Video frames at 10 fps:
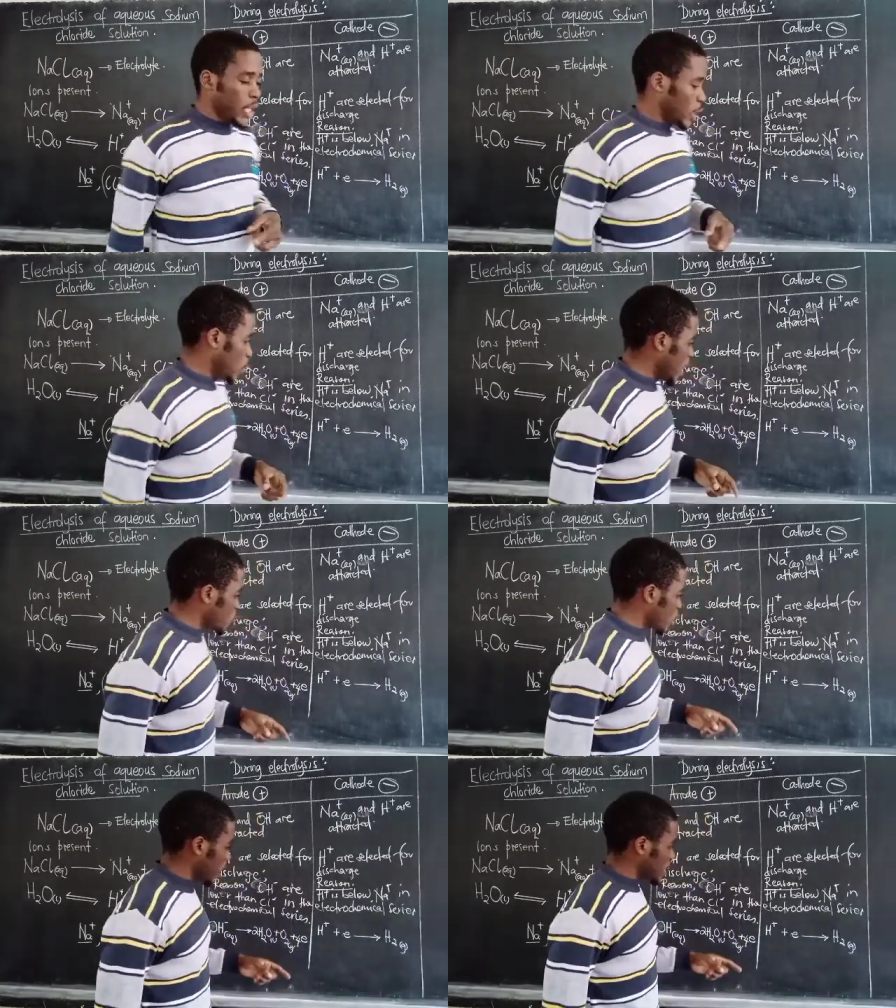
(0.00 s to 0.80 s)
It will
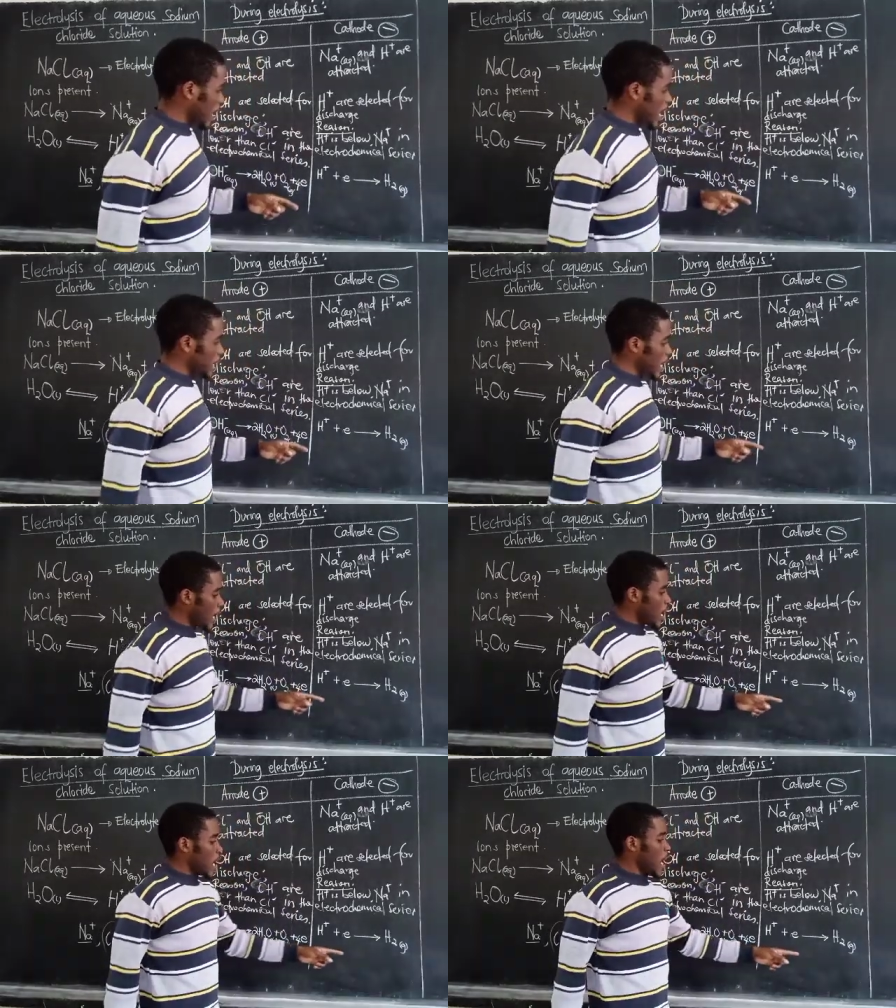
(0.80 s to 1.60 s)
attract another
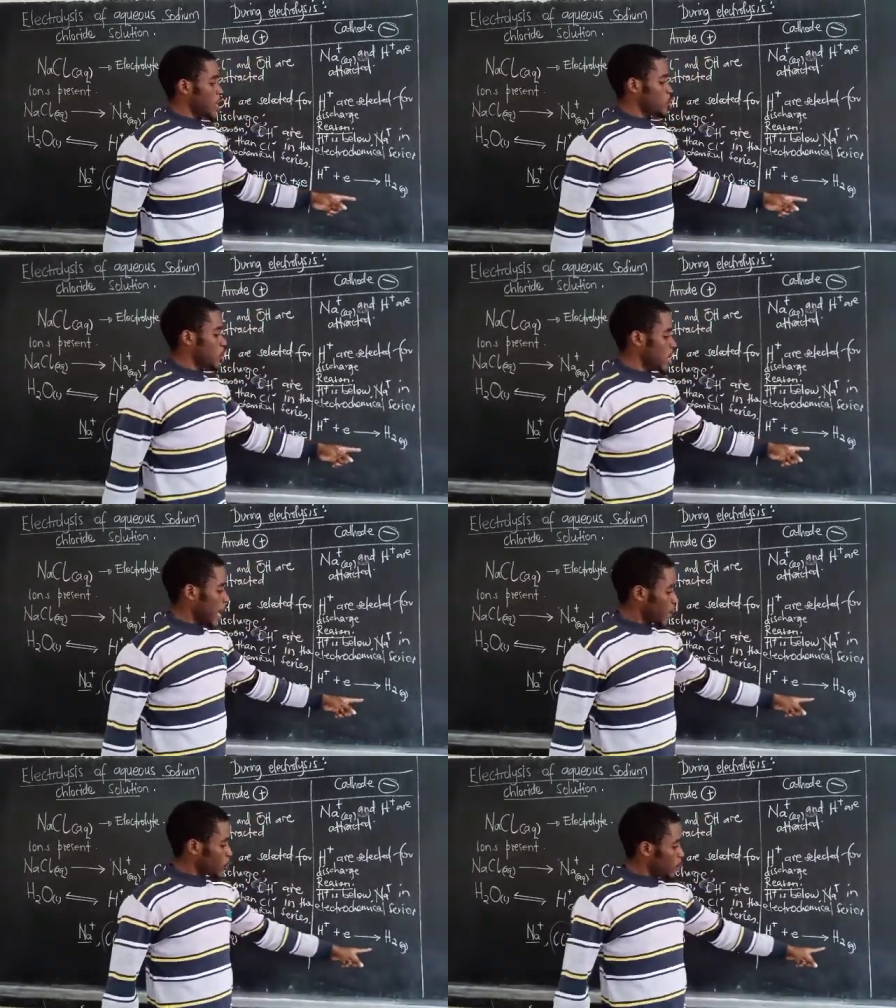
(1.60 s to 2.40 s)
hydrogen
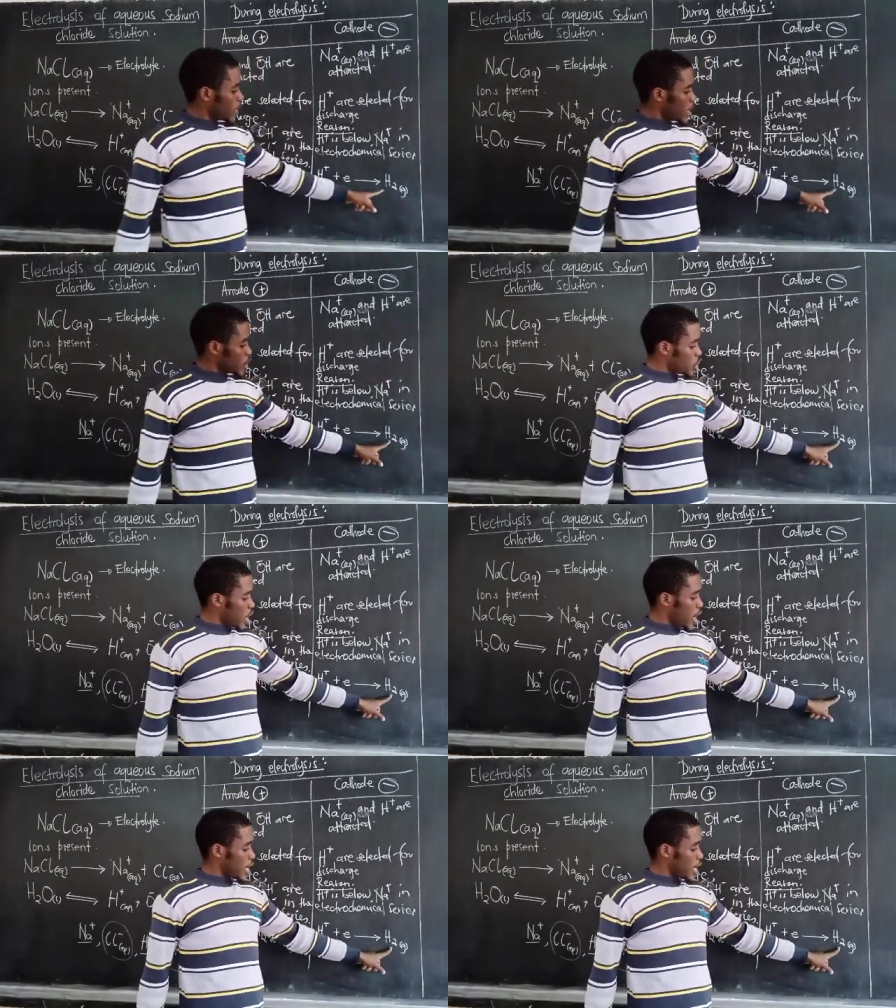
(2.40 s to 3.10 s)
atom. They share